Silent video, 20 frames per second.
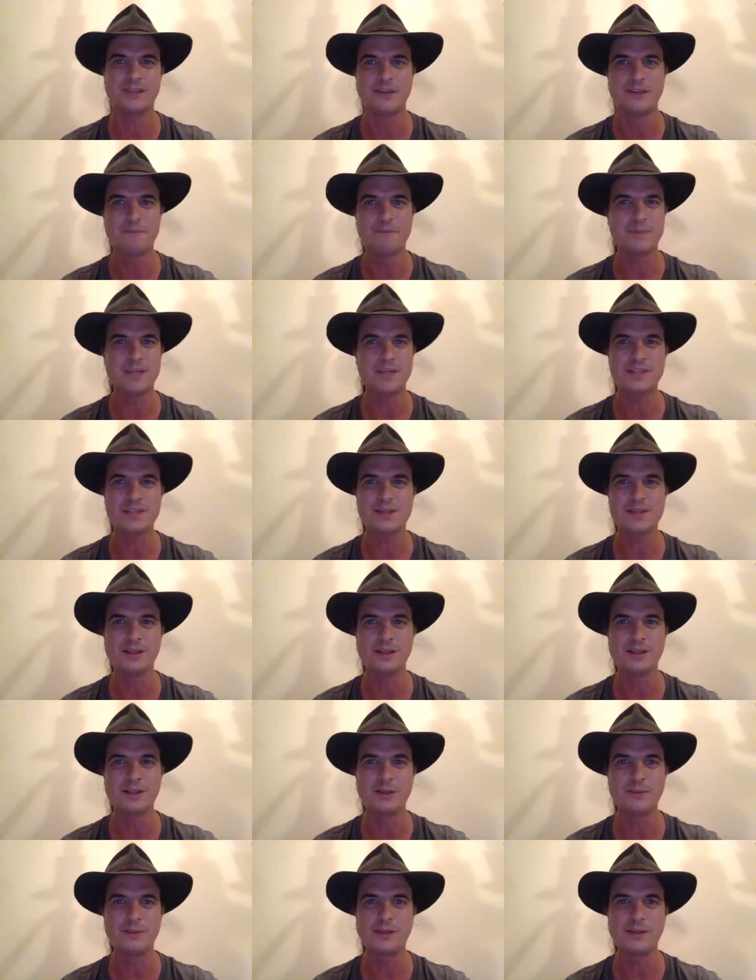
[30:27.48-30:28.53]
there's a
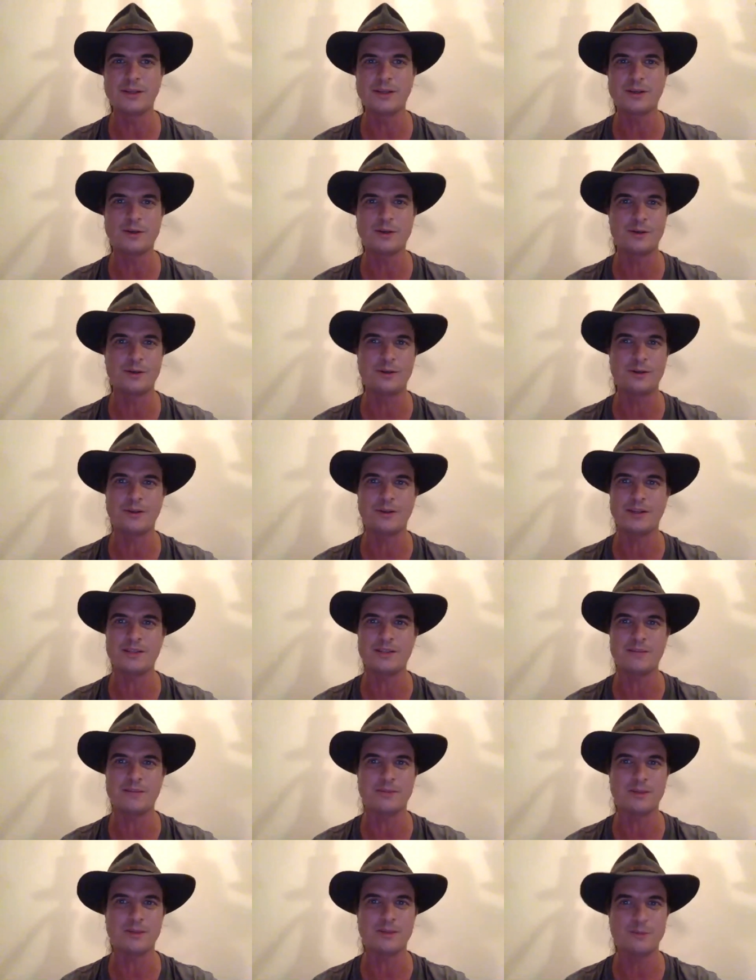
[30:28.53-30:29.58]
little bit of coolant, there's
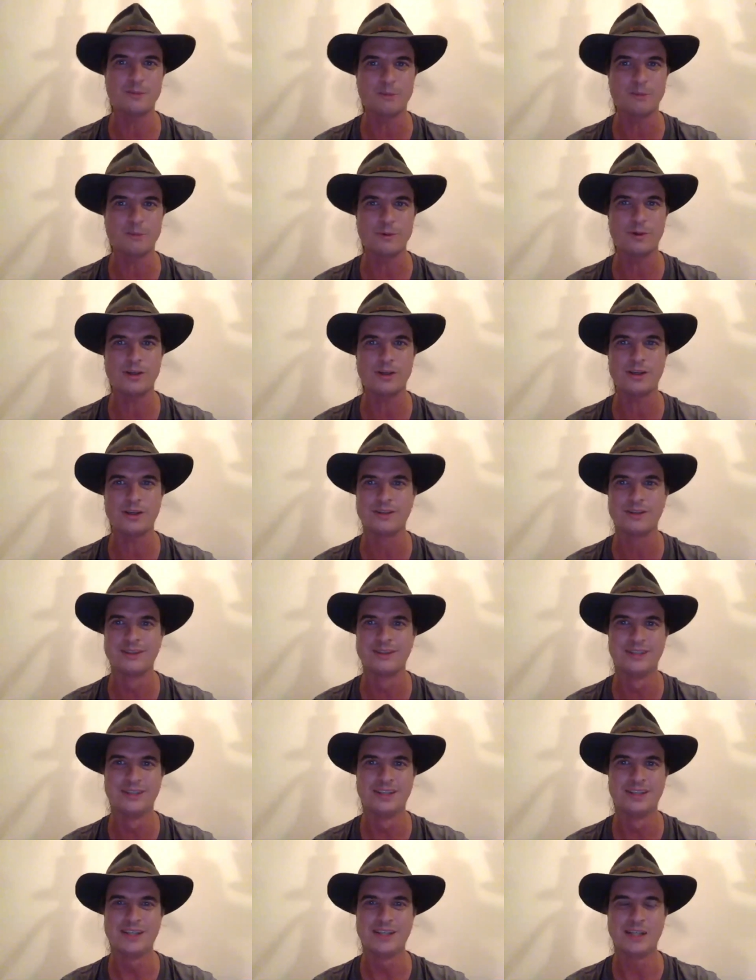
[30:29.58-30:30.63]
a bit of water,
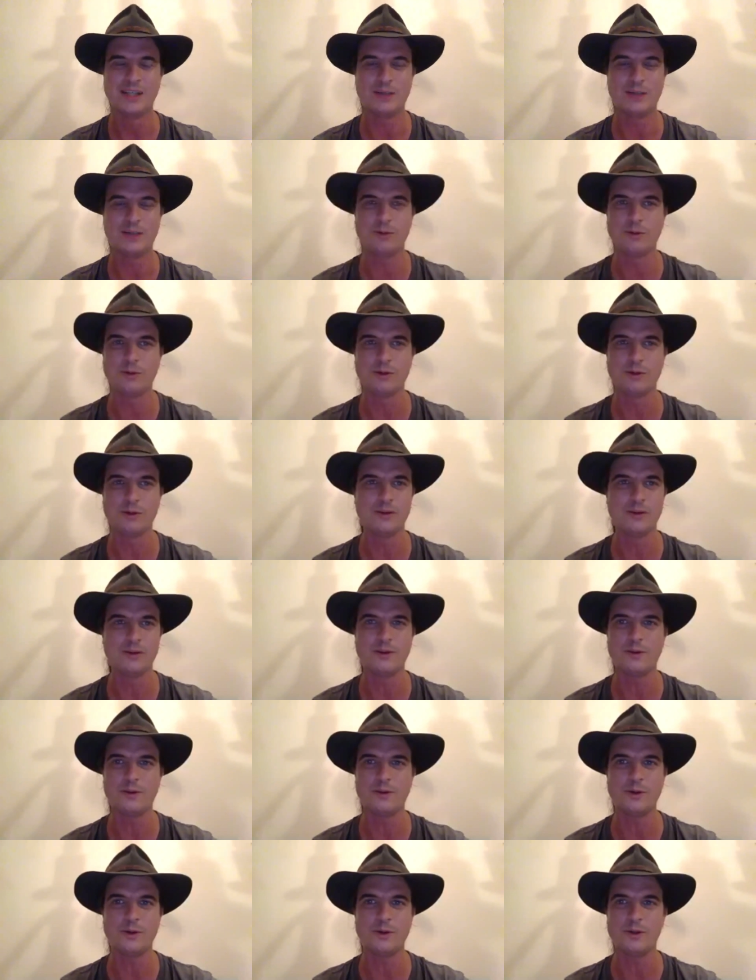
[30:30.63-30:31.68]
in all the
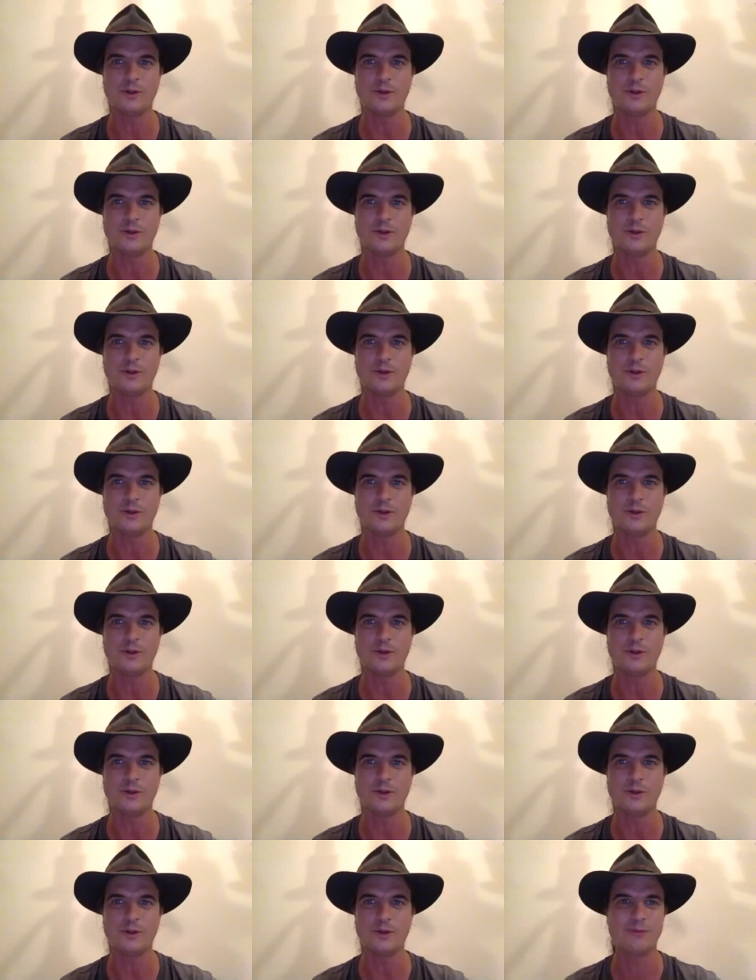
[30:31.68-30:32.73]
oil that you
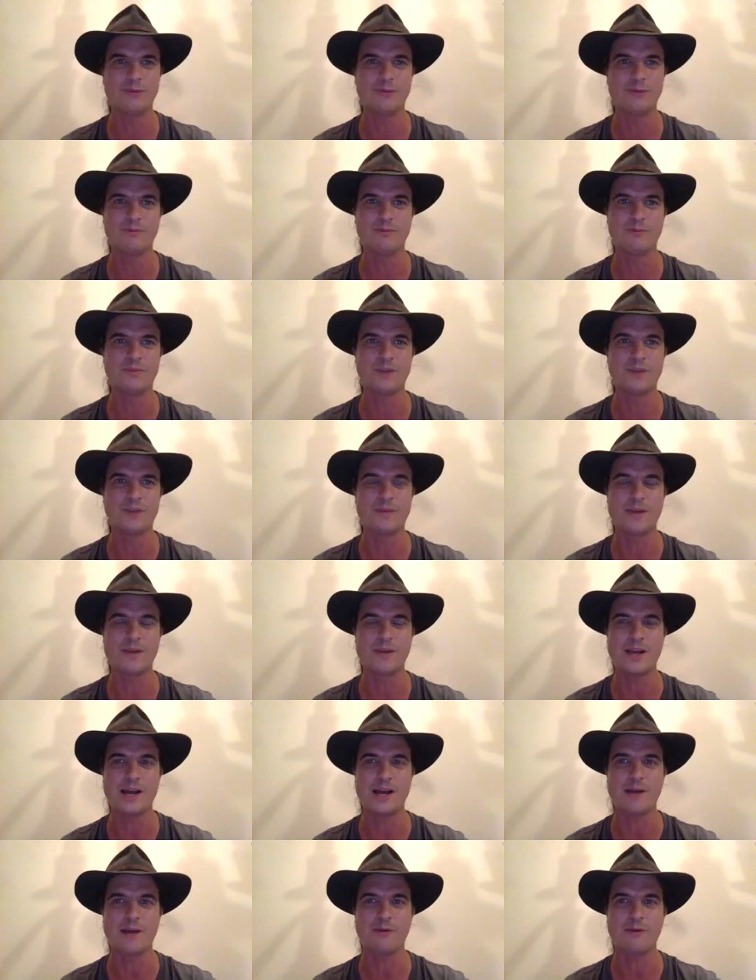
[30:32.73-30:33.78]
buy, no
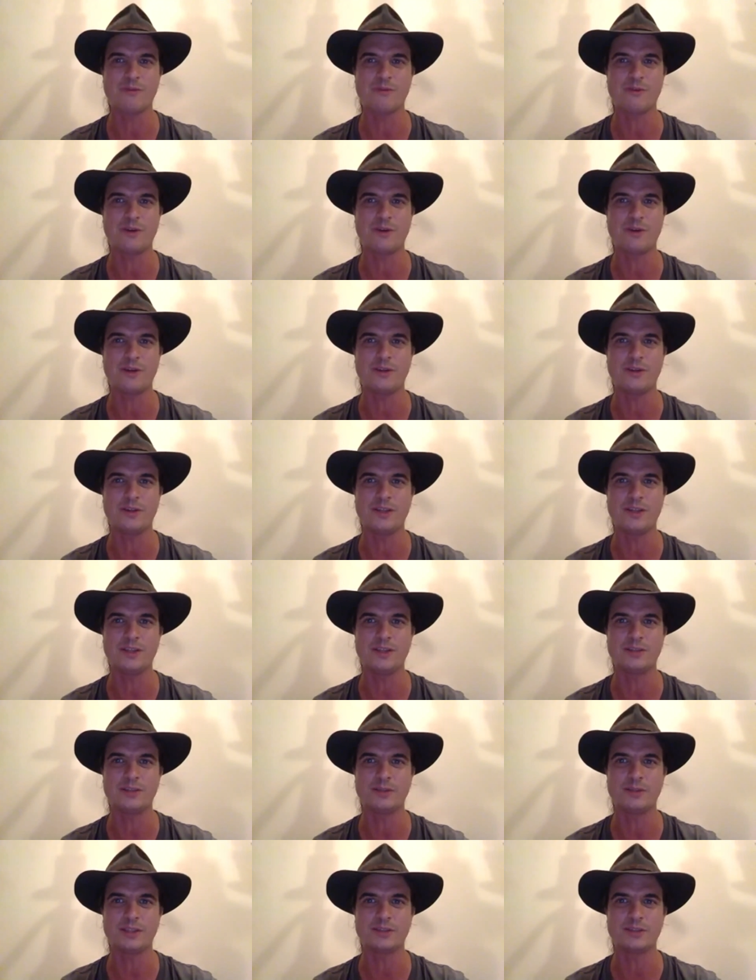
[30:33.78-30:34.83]
matter how refined it
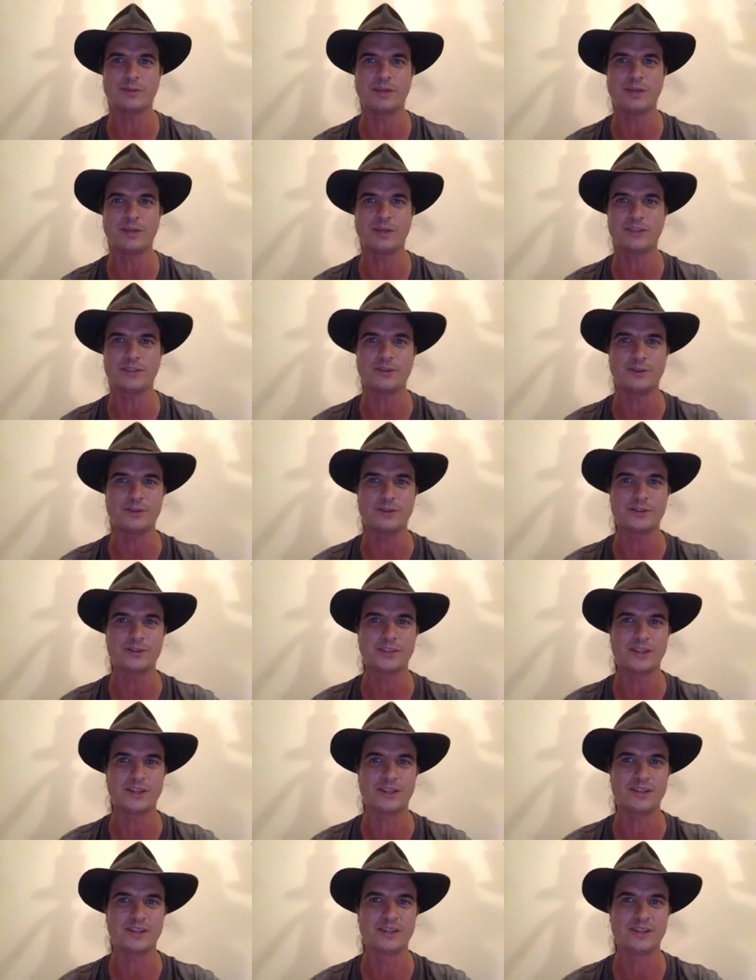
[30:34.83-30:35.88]
is when it's waste oil. So,
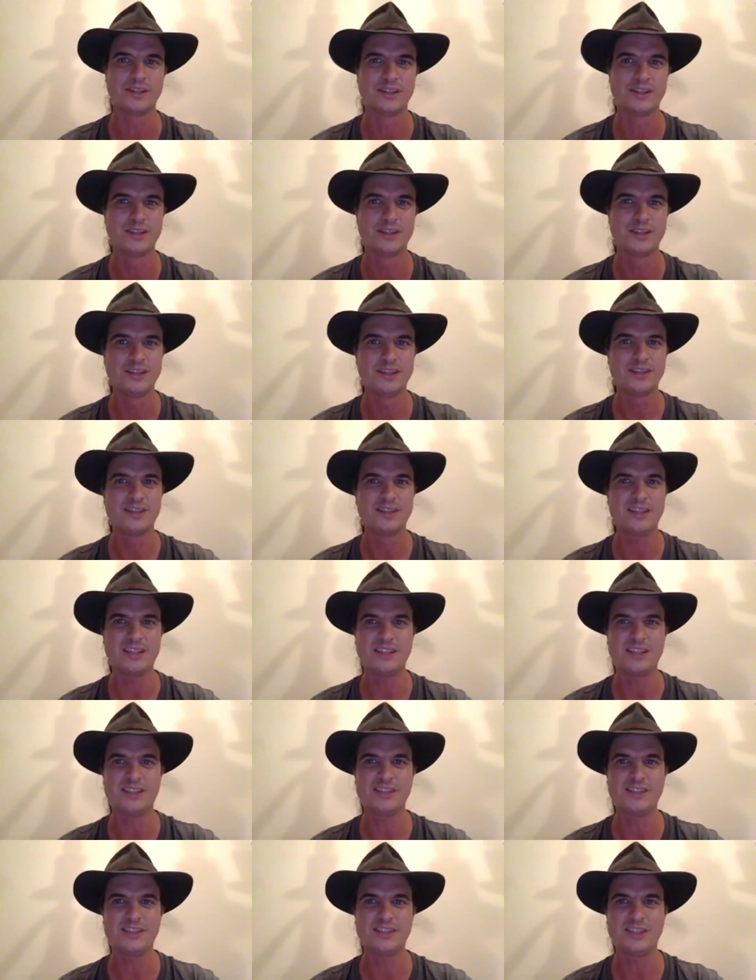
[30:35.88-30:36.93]
yeah, yeah. there's
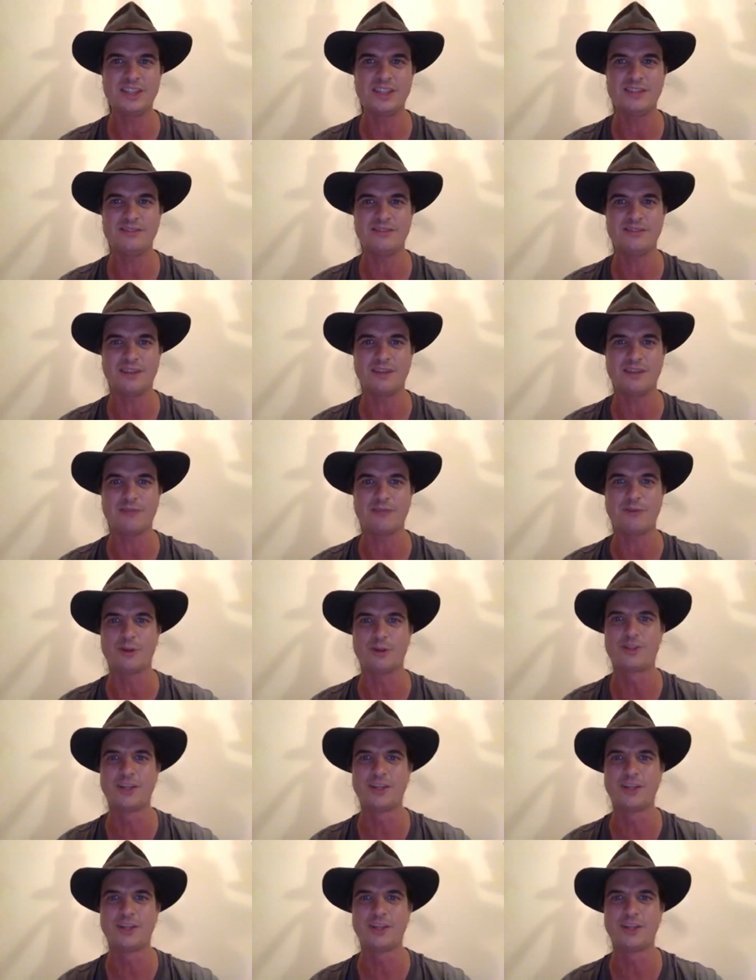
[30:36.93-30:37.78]
shit, unfortunately,